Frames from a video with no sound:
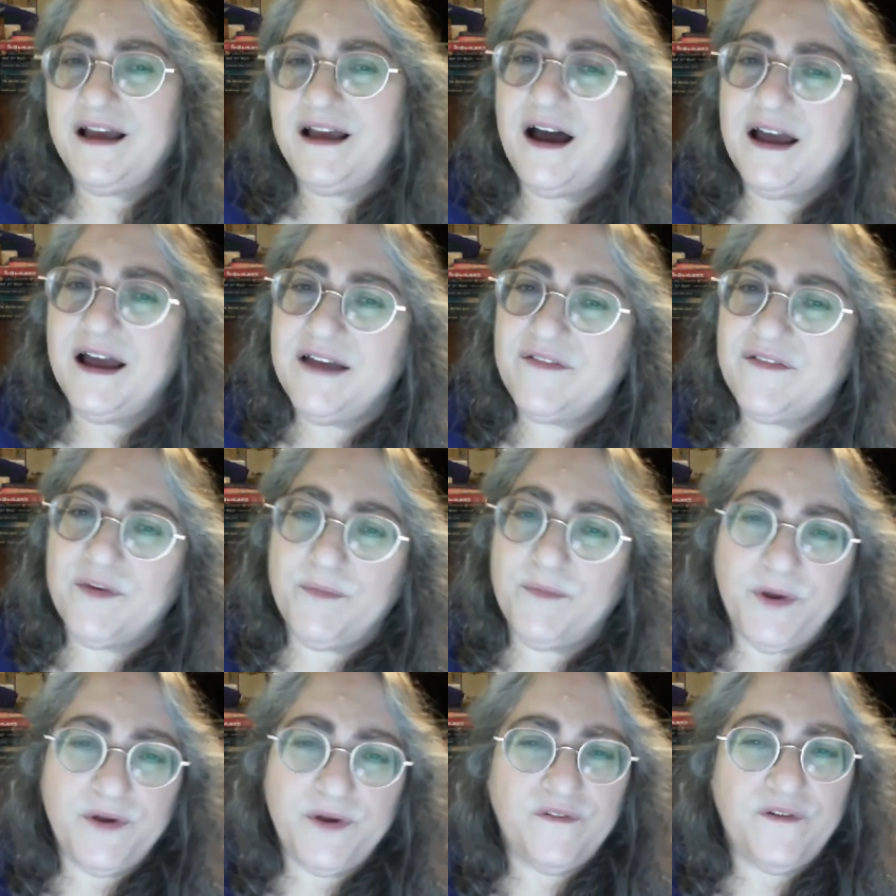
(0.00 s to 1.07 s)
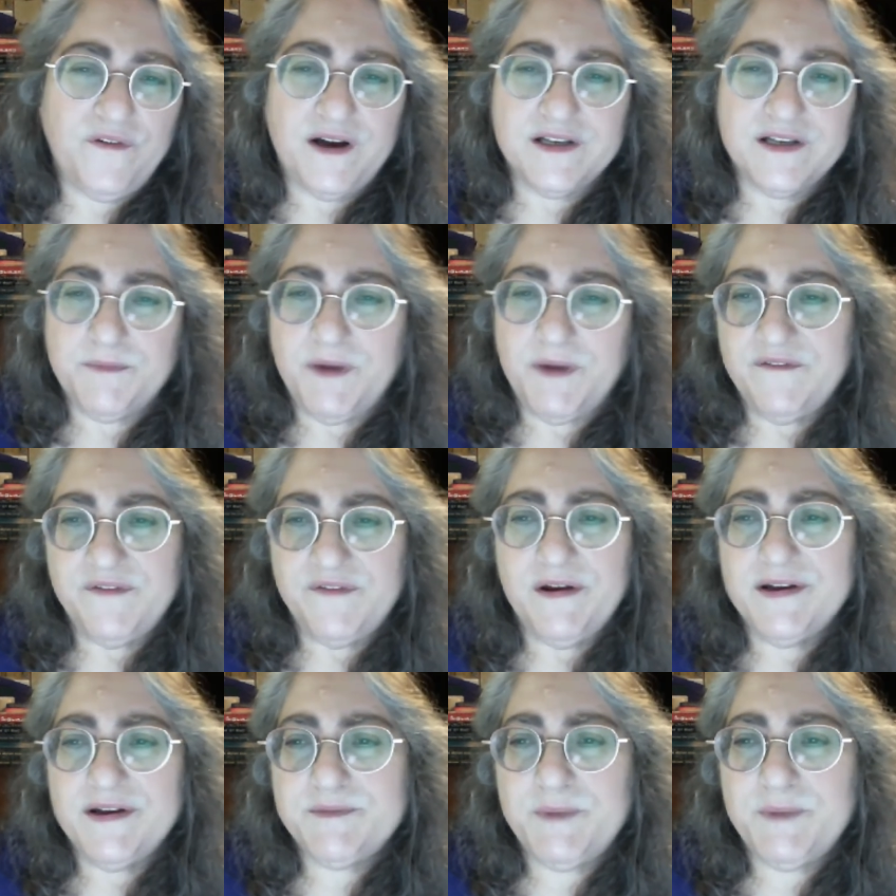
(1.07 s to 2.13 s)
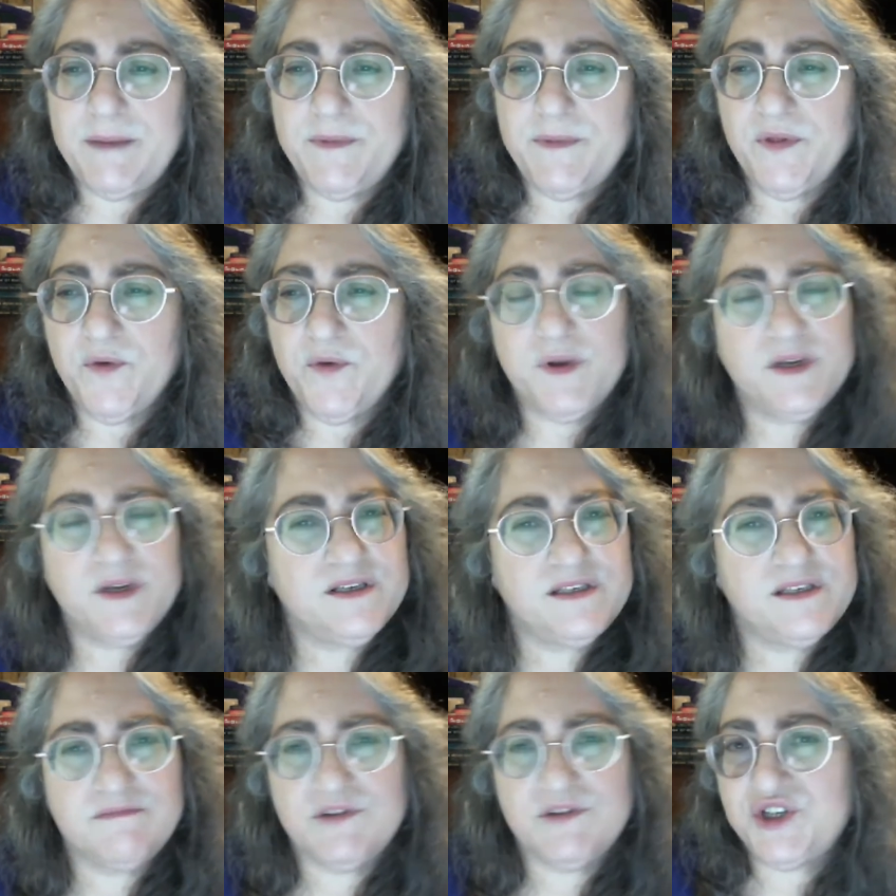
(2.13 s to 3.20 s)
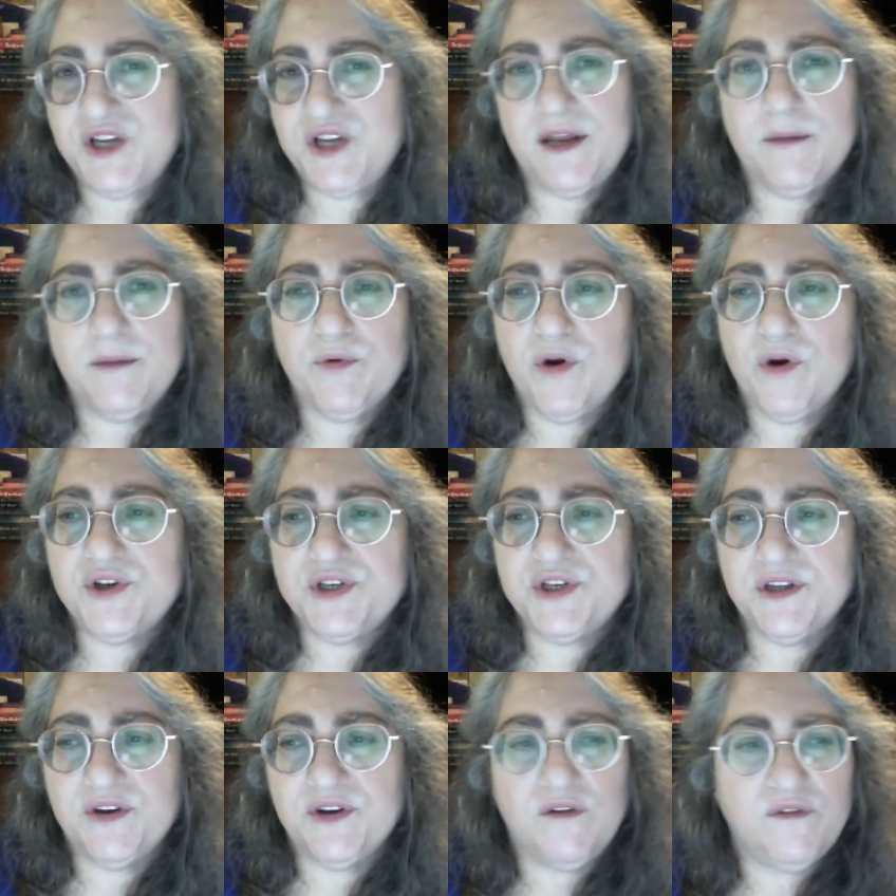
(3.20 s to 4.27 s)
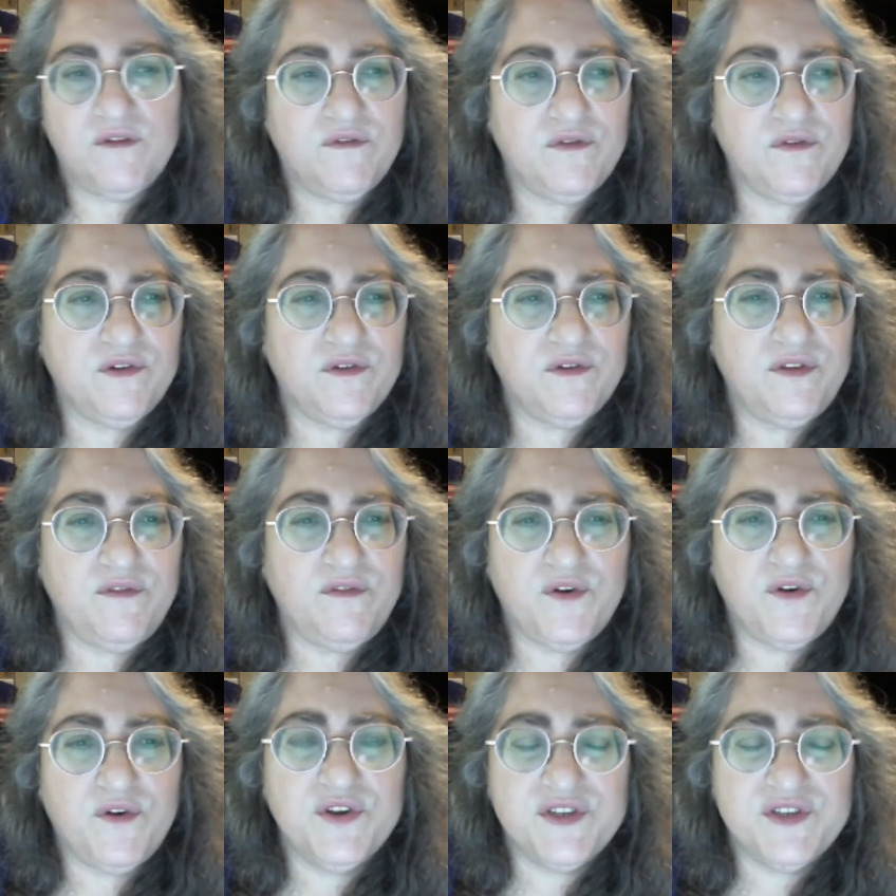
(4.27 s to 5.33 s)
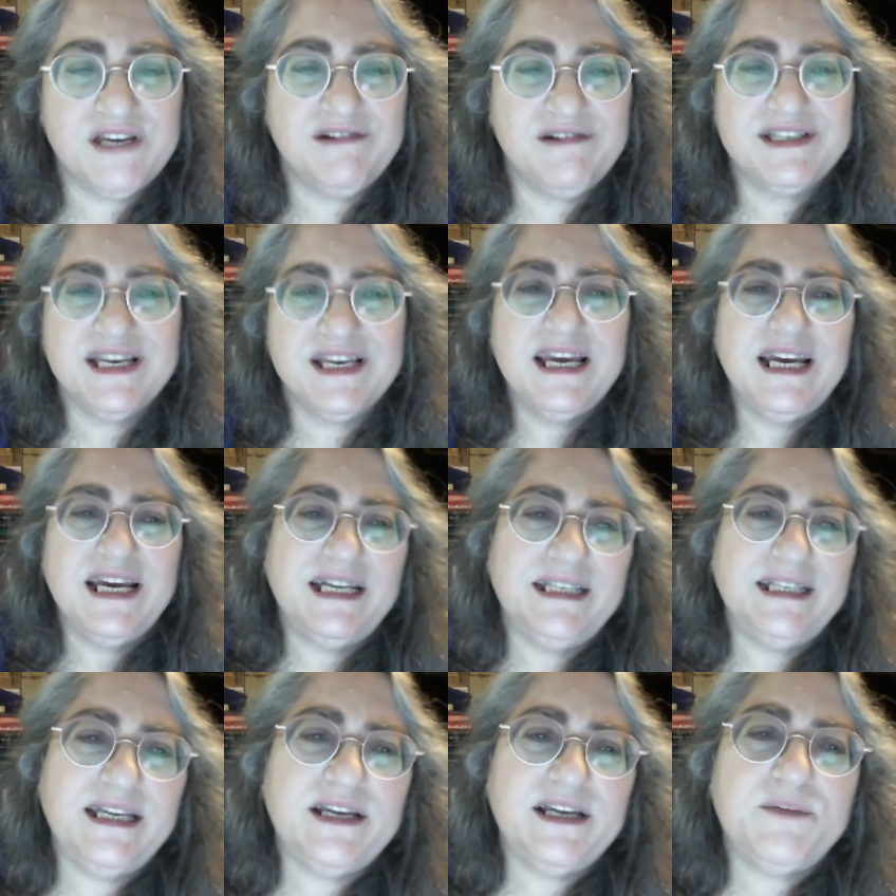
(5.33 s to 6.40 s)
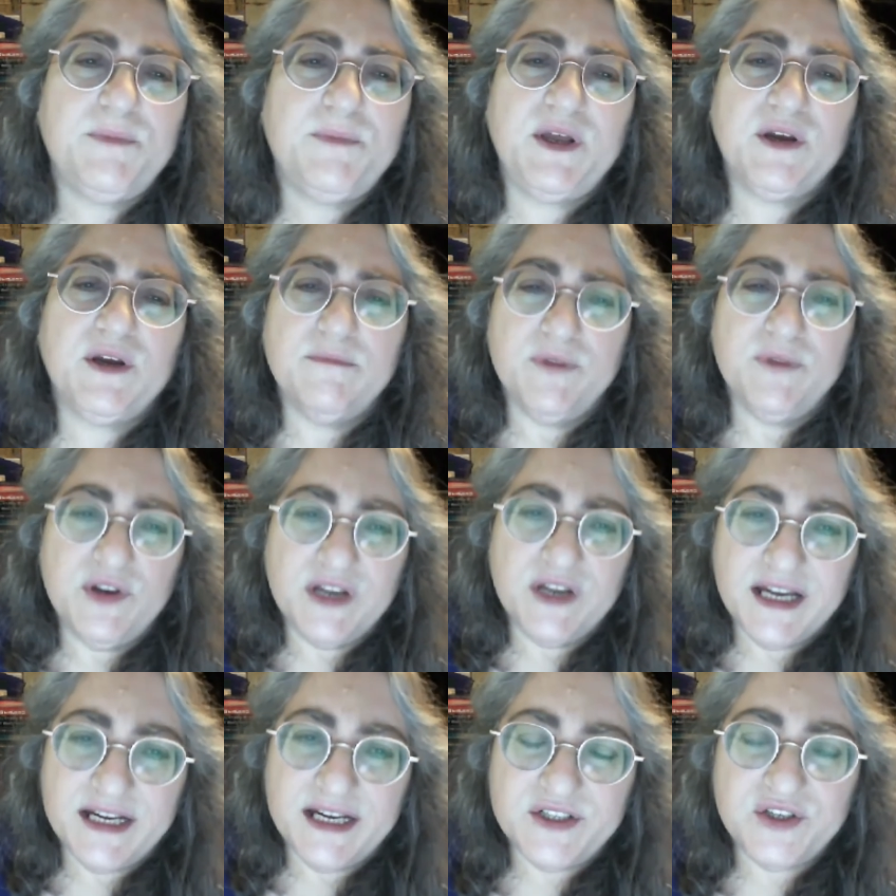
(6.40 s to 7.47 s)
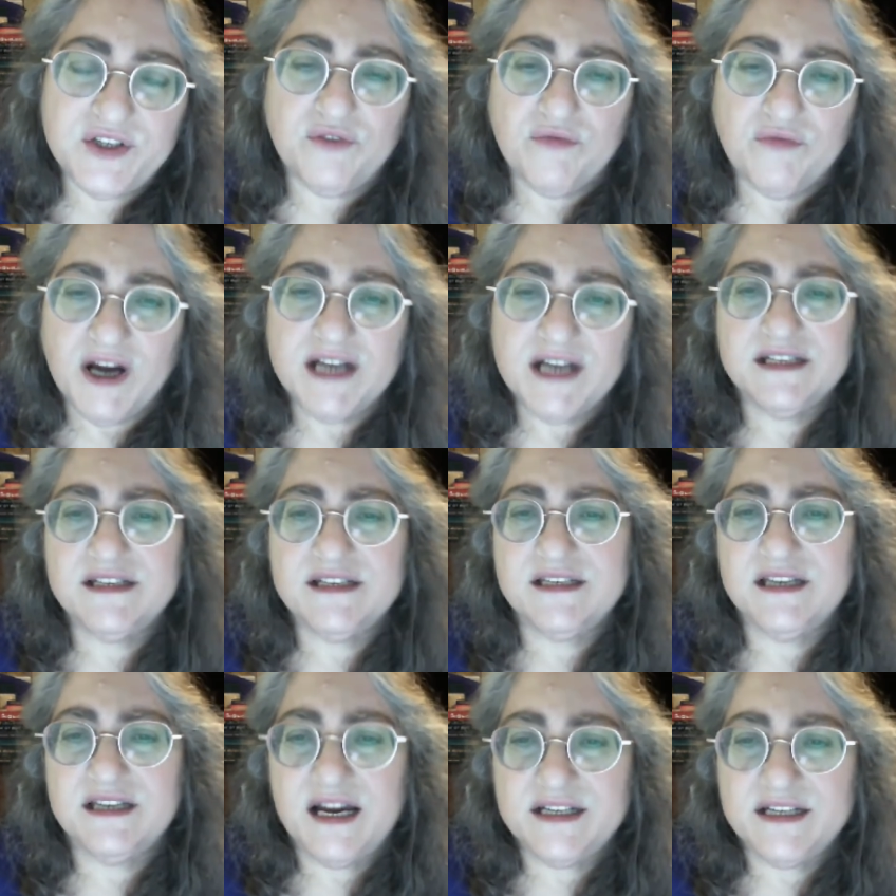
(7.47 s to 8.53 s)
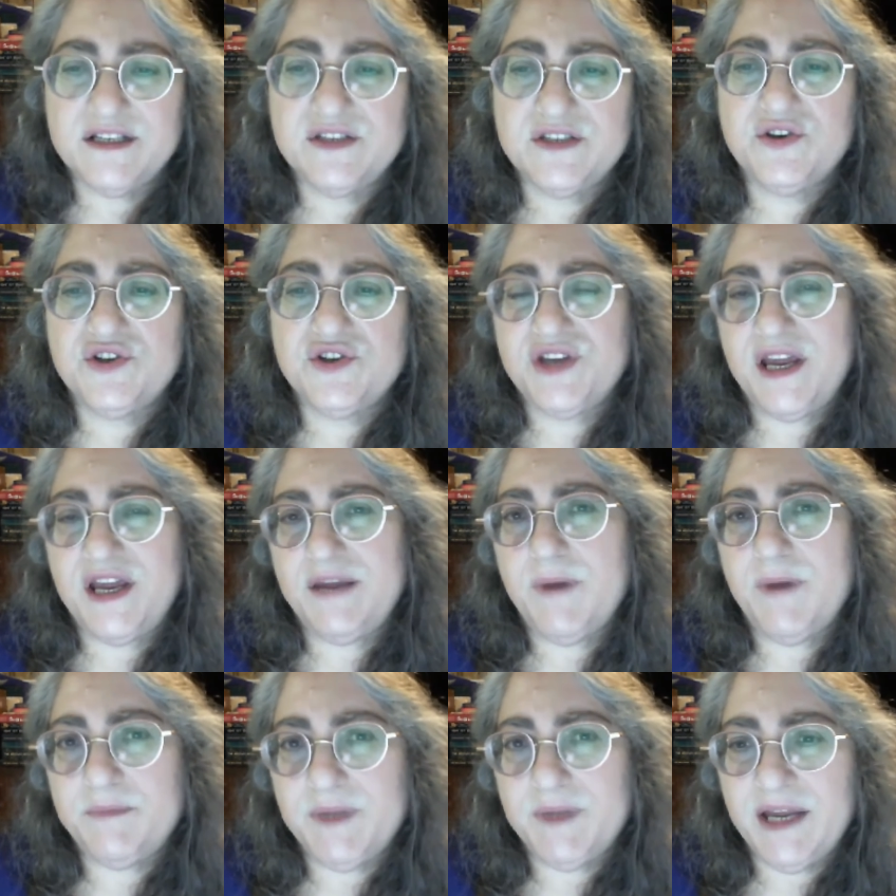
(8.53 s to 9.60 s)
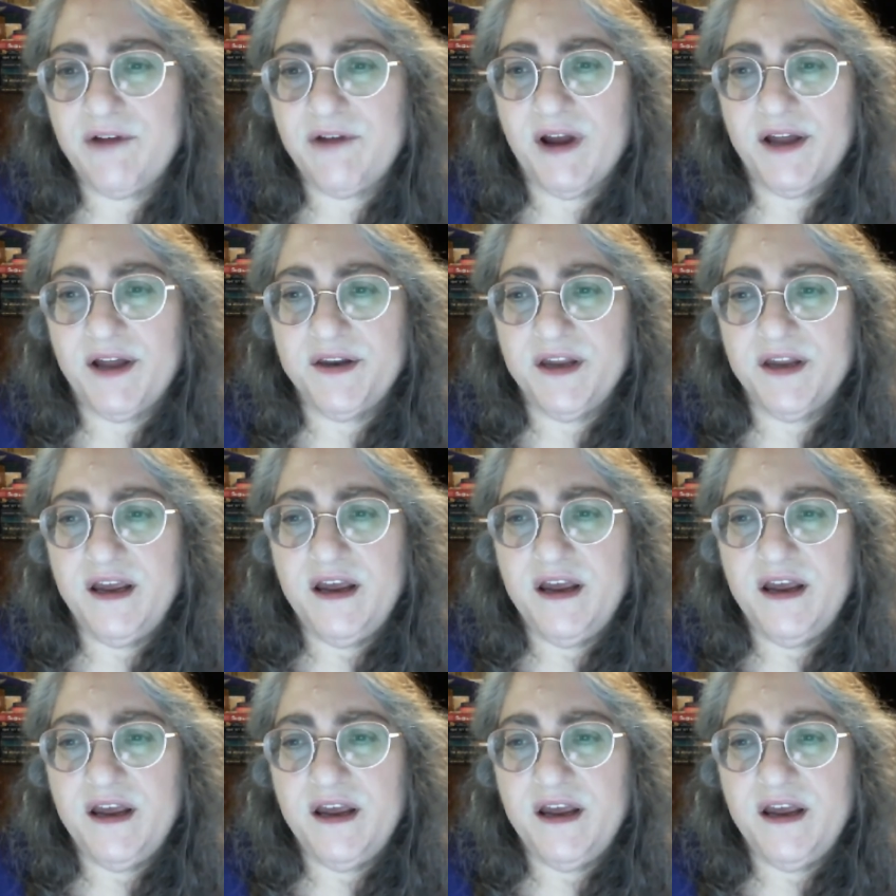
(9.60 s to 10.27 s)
I have computer files by various people that witness the shared approach in the novel for a new series needed to be communicated to the writers and artists who shared my playground.